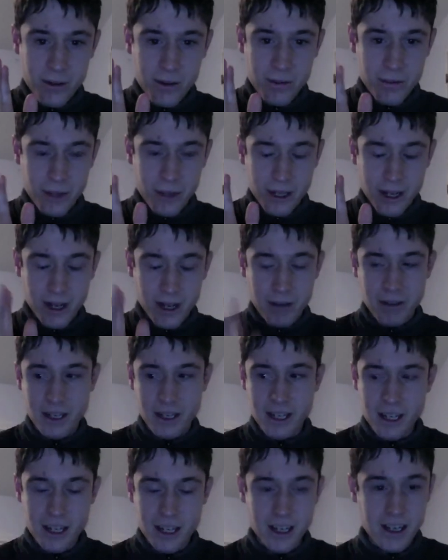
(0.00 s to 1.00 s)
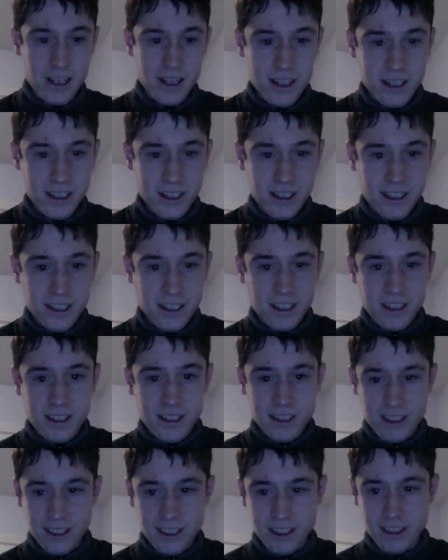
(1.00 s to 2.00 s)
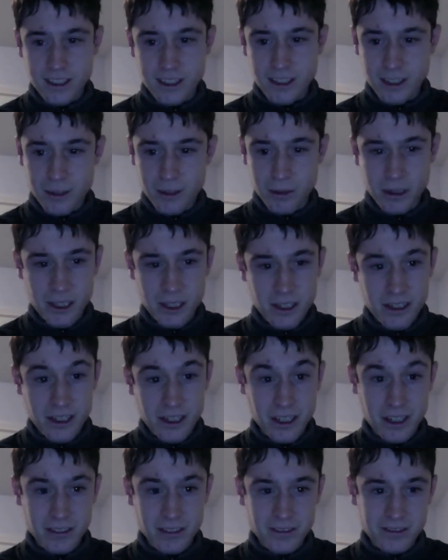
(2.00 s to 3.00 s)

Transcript: but I rated it 1 year ago.